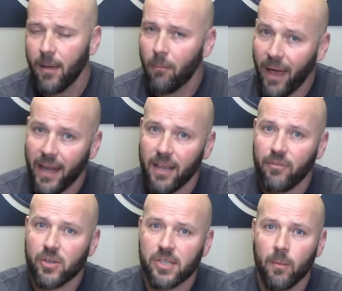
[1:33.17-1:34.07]
But if
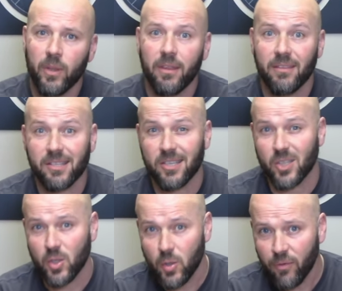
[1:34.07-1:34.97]
you're someone that this is
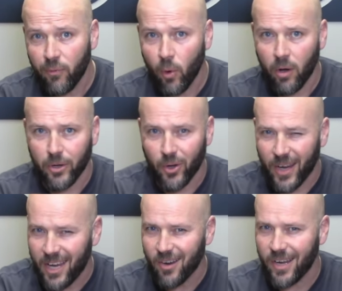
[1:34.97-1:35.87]
new for or you're
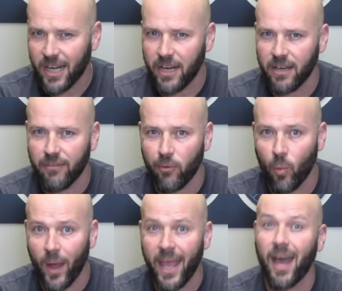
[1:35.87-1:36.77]
hearing it in a different way,